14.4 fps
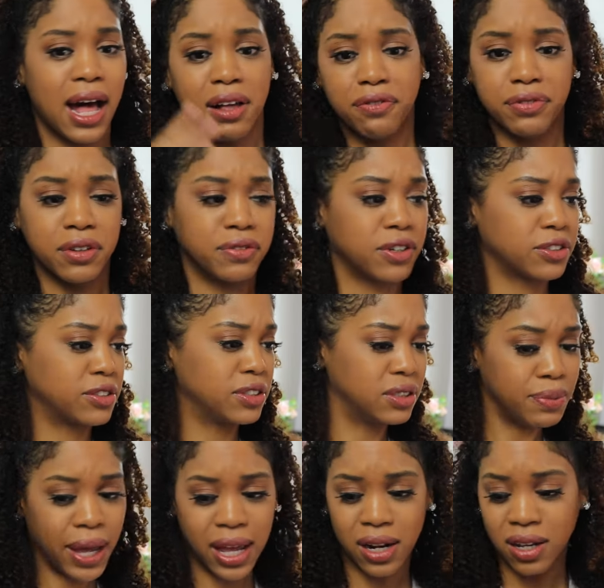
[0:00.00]
alpha versus
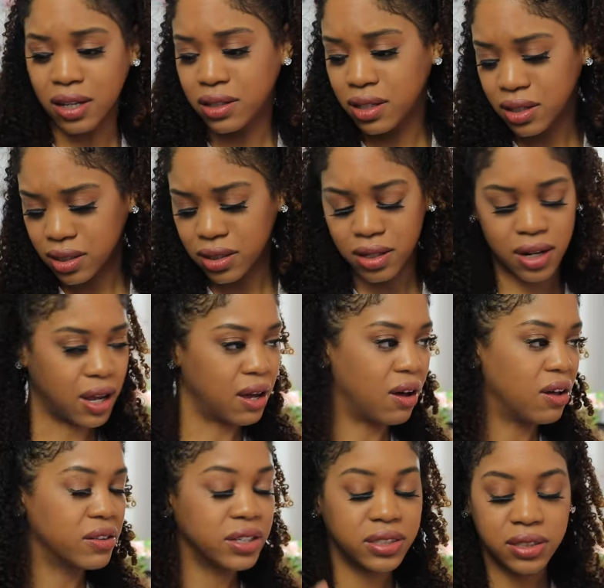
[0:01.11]
beta, da da da da,
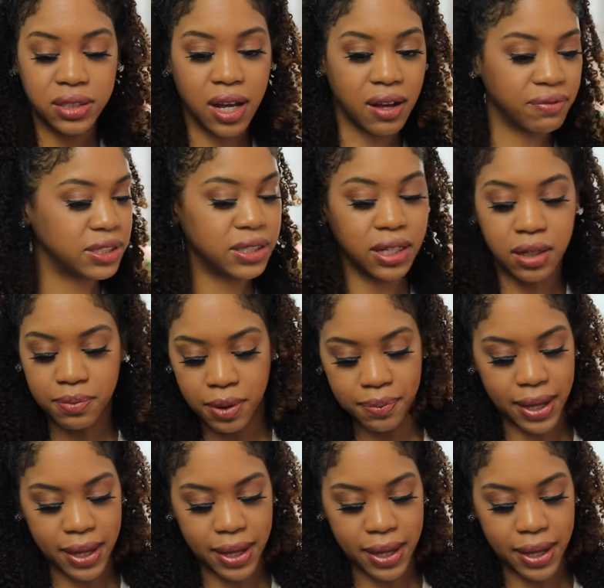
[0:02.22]
all this stuff, stigma